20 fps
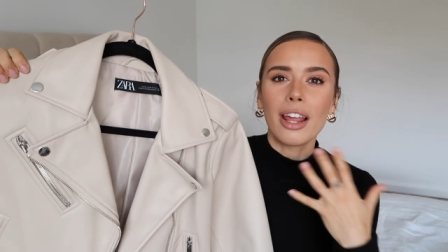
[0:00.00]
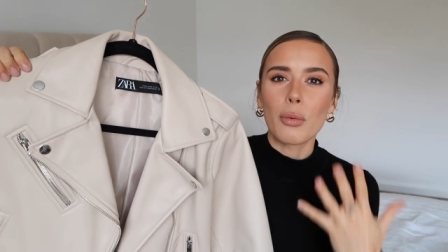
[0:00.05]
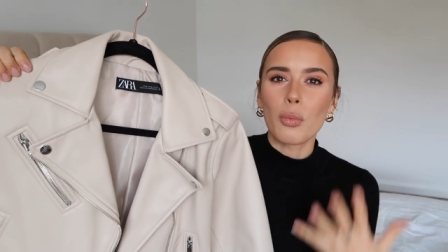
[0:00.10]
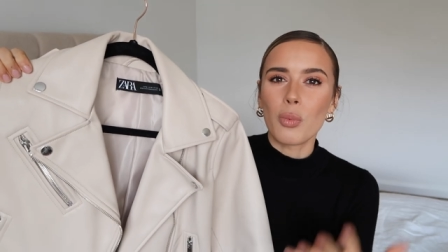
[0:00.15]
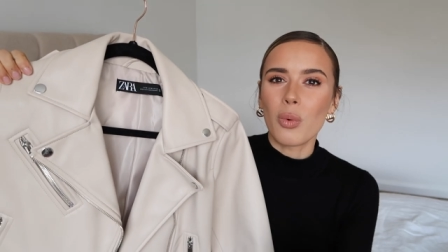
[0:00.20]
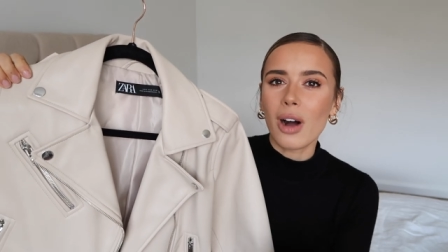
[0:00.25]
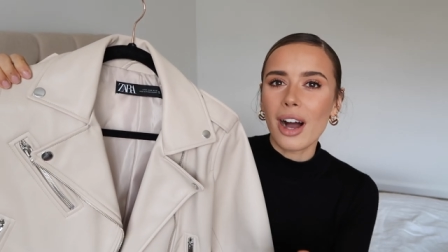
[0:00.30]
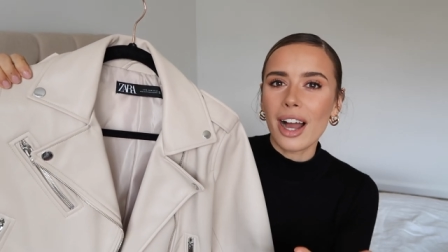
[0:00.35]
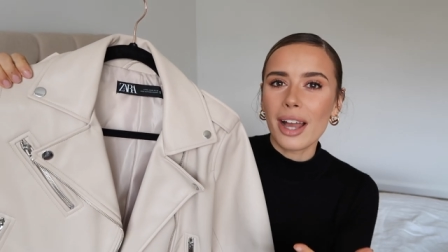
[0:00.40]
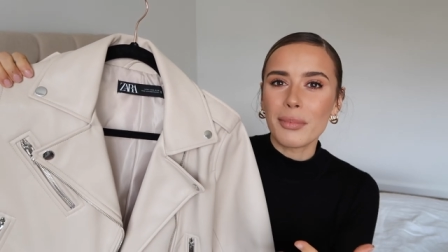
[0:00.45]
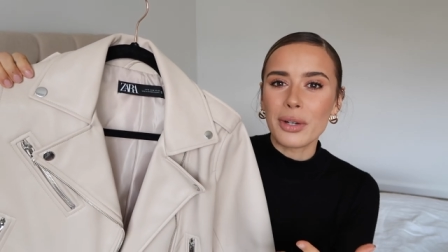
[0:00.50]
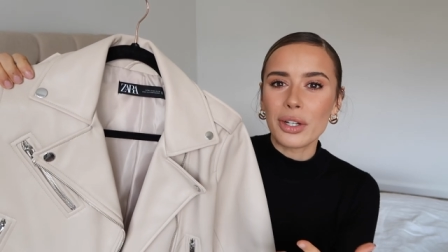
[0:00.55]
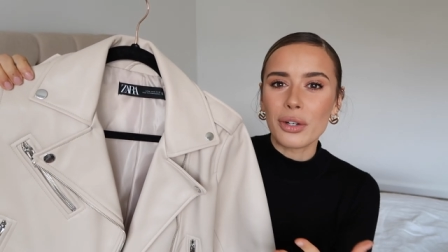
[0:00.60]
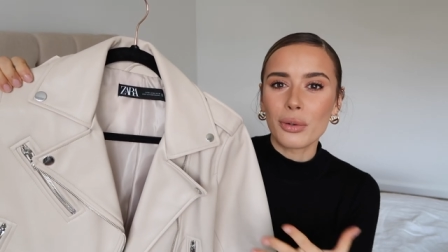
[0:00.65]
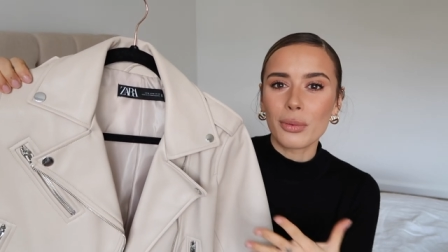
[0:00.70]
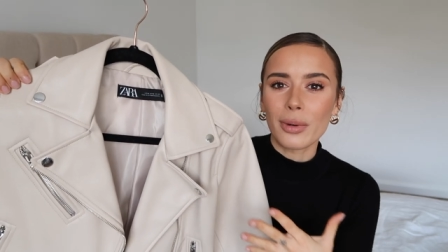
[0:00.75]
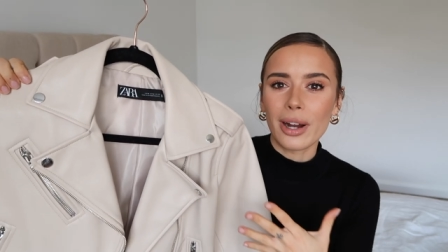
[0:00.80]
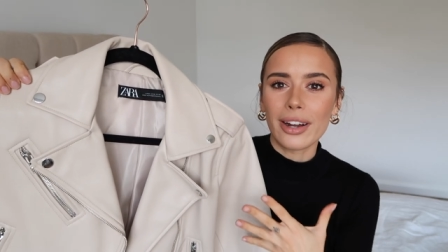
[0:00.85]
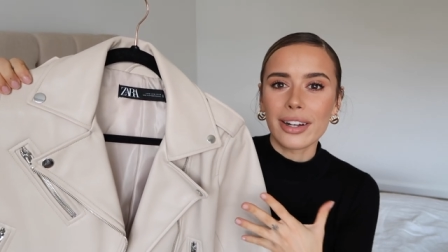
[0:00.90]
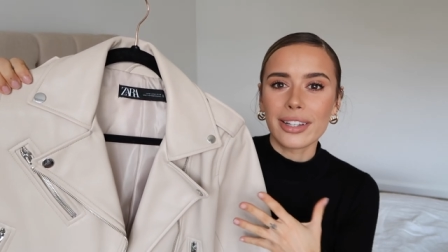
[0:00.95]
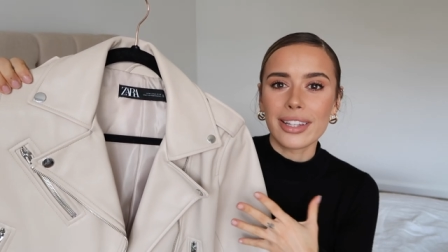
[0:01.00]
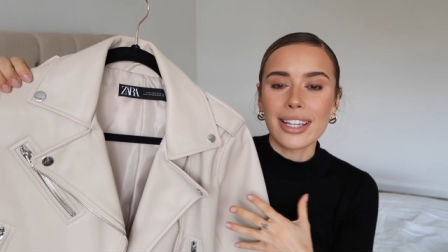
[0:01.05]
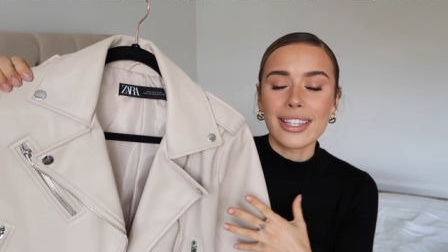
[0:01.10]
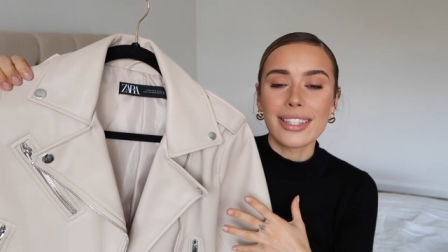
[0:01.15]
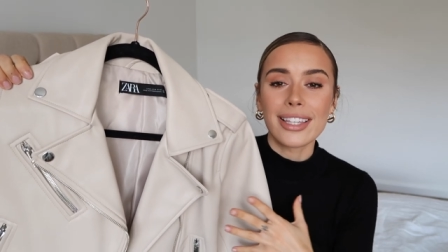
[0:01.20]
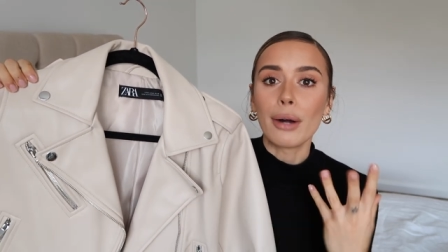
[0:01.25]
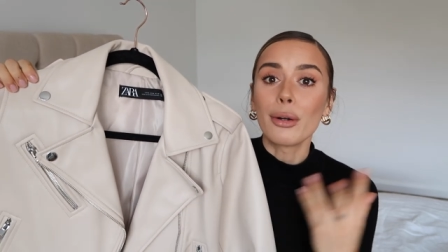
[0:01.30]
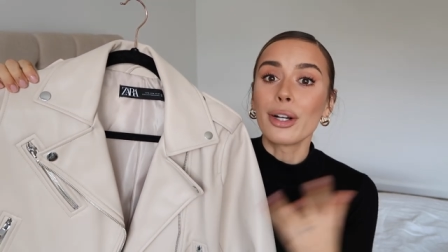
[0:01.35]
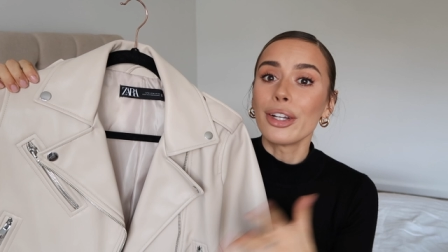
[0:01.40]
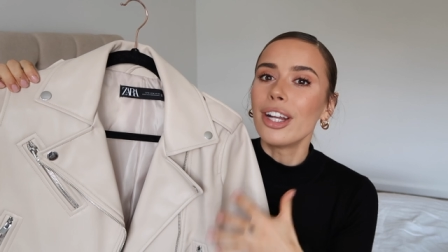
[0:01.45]
Like why am I not wearing
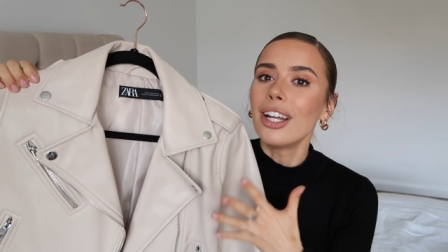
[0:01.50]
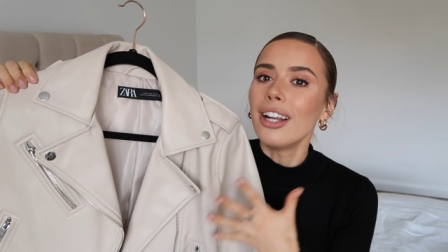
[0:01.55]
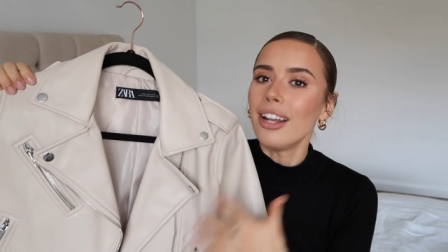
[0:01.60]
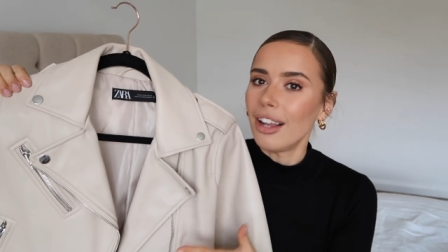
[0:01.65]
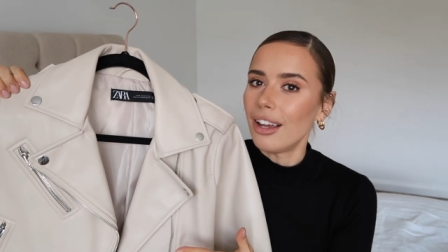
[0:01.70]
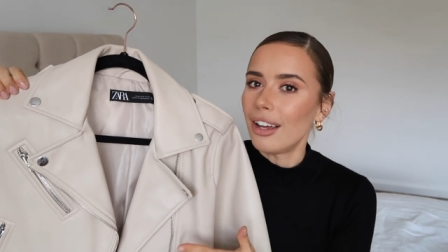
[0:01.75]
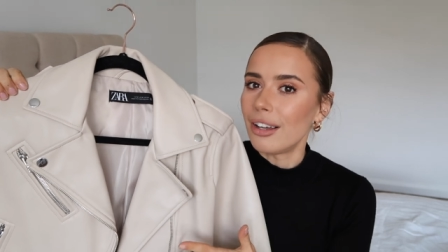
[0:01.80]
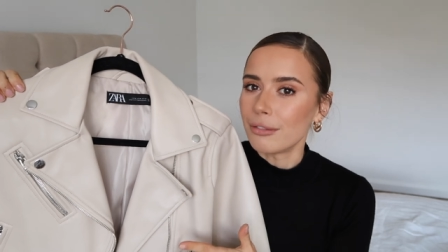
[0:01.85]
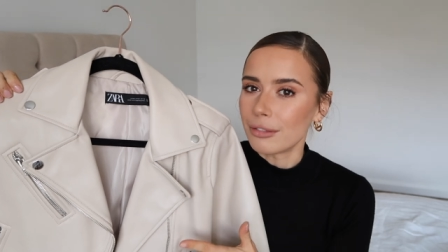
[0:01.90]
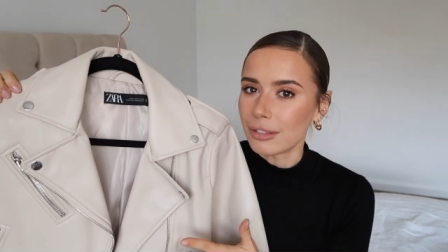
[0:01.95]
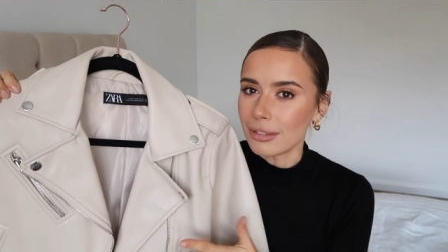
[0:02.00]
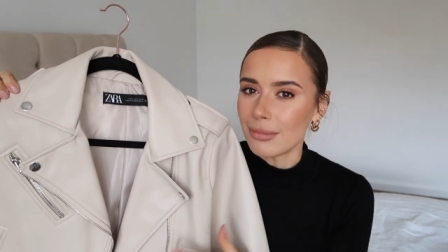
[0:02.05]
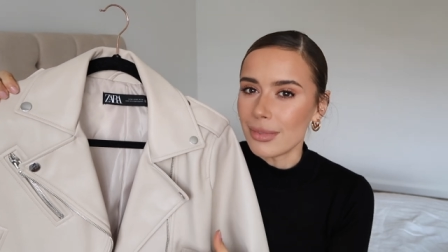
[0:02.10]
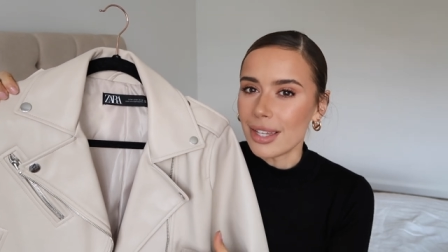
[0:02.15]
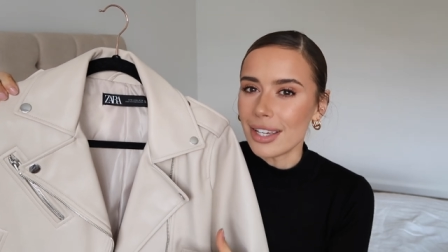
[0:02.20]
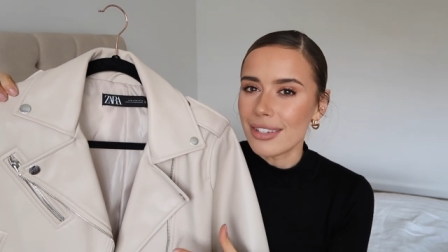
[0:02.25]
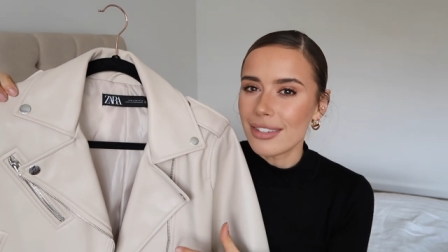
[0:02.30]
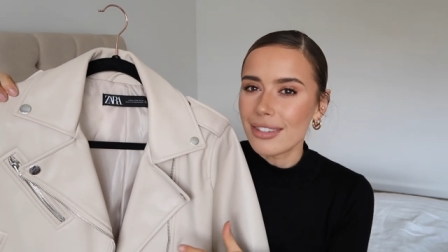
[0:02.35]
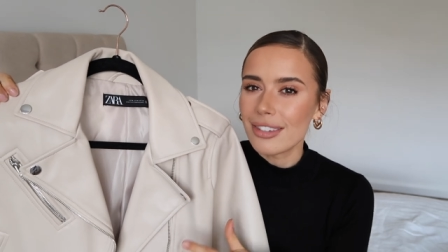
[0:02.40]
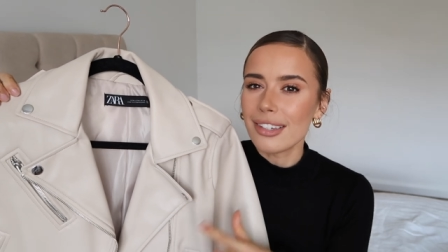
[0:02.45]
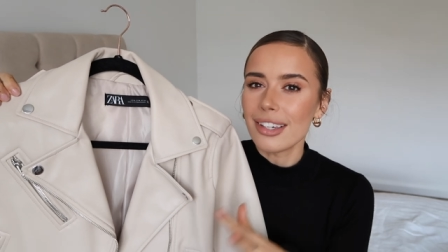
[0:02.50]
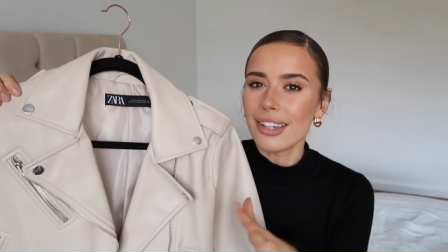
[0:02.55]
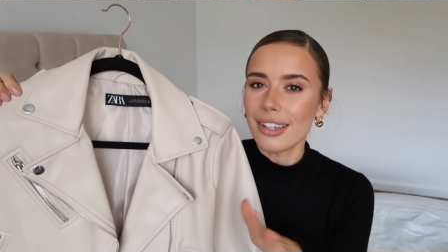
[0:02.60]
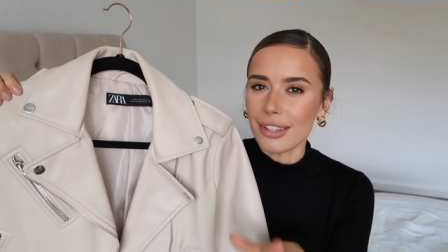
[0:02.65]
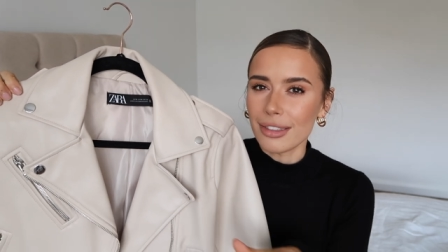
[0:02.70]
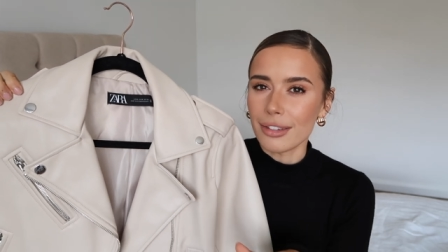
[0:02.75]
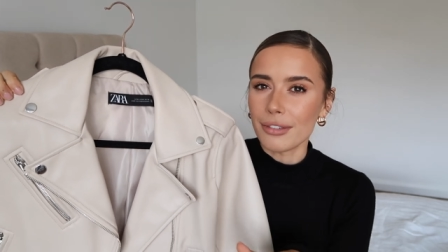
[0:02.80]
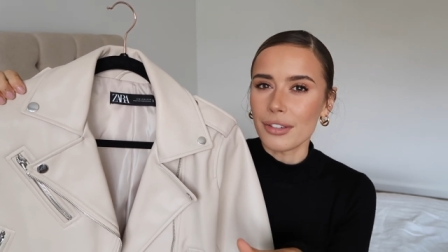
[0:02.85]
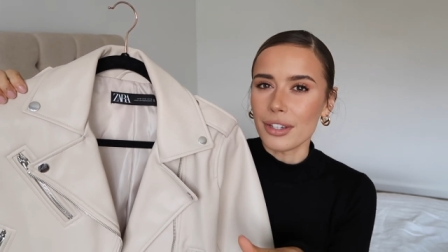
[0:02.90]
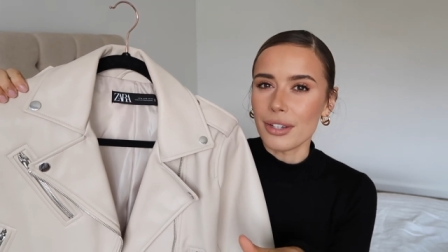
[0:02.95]
these? How can I learn from this
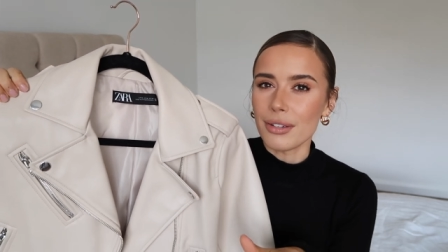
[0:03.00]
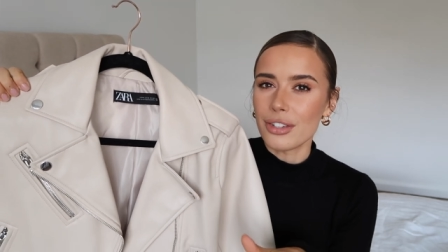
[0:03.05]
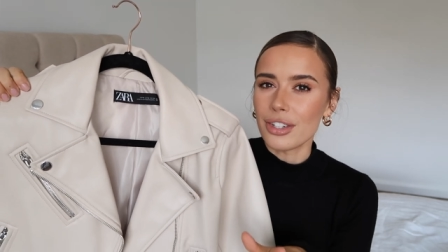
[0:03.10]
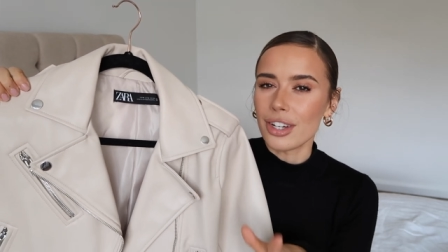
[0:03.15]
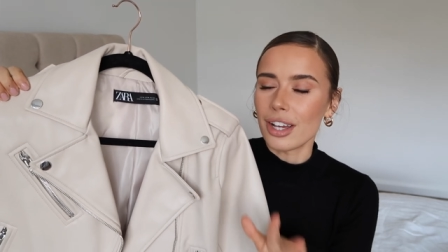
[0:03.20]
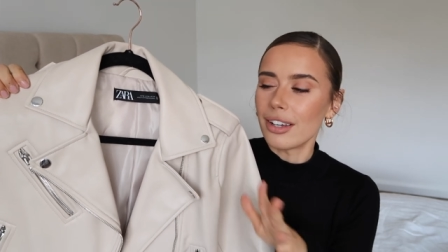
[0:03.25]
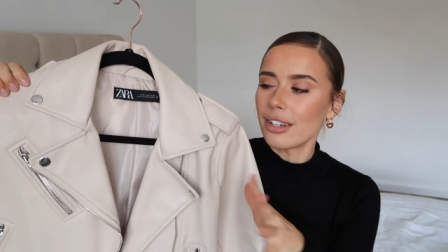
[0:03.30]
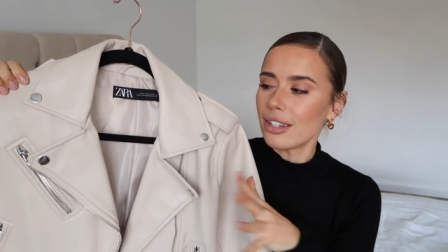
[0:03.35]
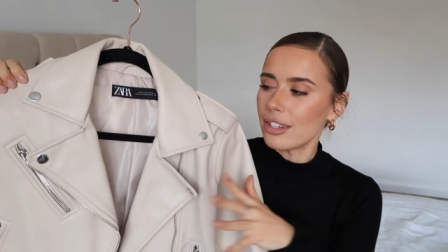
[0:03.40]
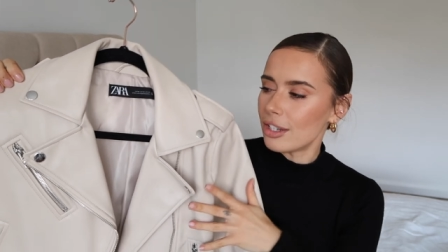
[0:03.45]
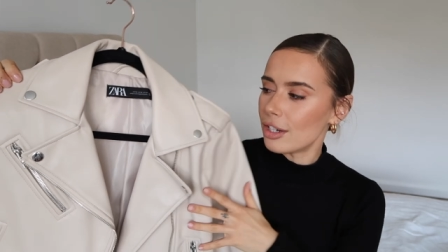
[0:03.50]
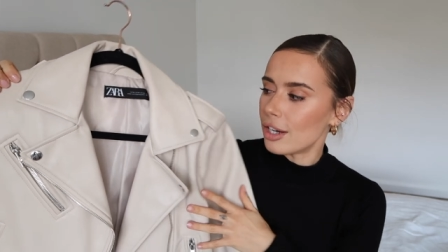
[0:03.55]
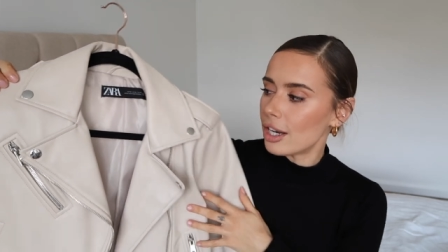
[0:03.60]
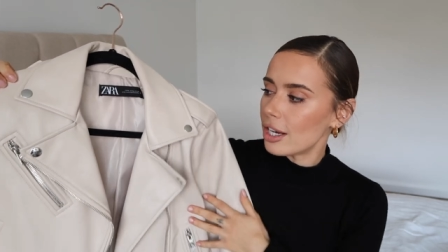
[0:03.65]
in the future, you